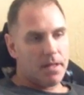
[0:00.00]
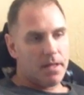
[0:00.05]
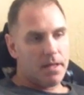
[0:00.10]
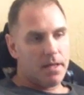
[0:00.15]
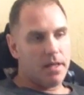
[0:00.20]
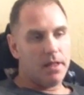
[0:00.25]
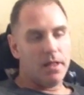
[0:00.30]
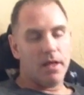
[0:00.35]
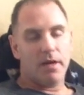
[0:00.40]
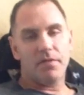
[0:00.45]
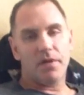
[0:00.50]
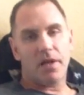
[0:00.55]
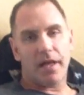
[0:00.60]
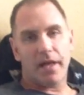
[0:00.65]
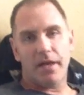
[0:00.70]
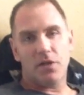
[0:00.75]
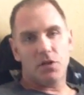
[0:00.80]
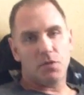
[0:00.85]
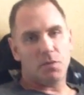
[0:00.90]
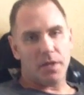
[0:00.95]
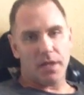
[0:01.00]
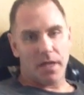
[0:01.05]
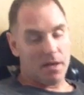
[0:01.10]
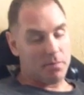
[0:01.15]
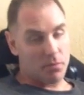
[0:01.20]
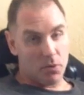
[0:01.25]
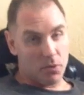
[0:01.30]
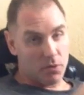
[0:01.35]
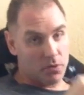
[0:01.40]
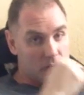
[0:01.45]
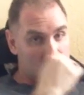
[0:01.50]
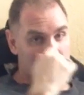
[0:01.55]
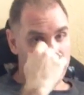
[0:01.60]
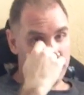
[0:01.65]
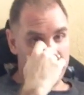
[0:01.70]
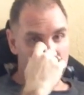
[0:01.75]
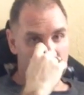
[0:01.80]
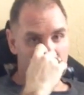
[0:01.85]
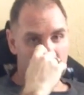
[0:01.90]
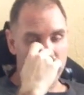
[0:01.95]
He loved lakes, but not pools.
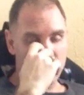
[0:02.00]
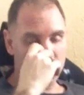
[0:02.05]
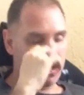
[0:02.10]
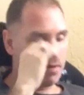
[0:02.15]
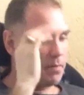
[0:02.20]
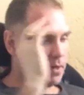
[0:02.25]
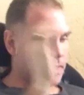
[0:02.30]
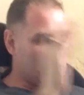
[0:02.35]
He would jump